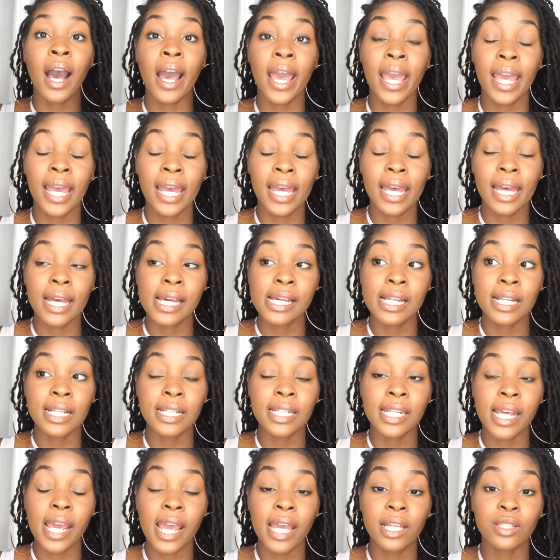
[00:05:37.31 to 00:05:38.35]

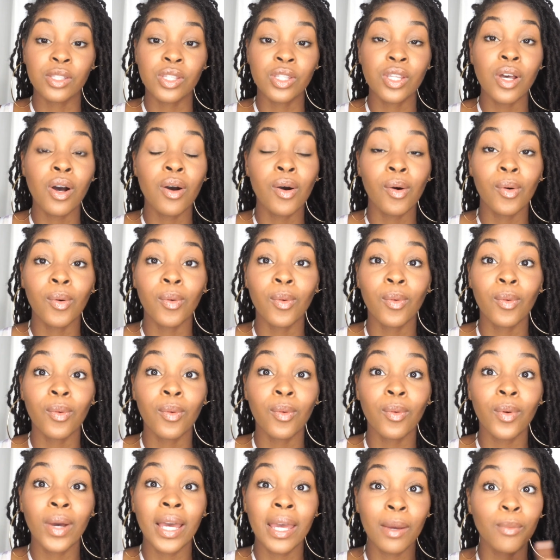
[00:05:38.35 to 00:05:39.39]
and so
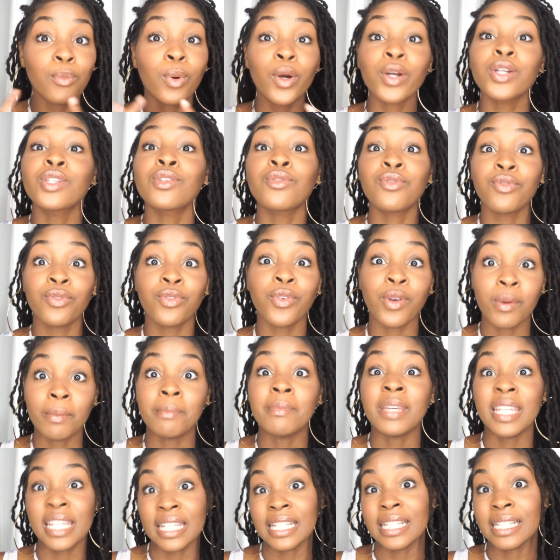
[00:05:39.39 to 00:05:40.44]
it works for
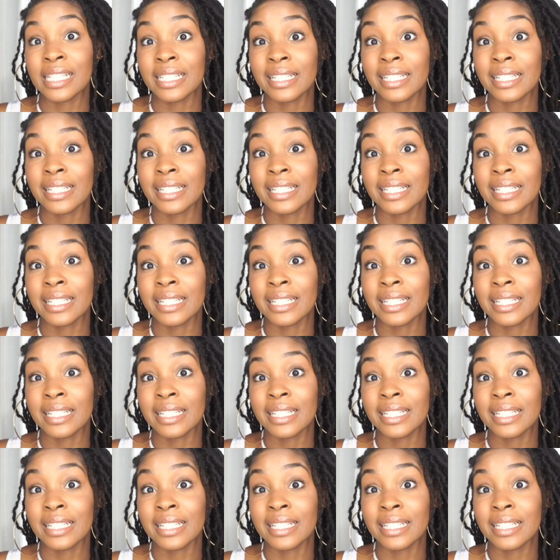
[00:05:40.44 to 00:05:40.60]
me.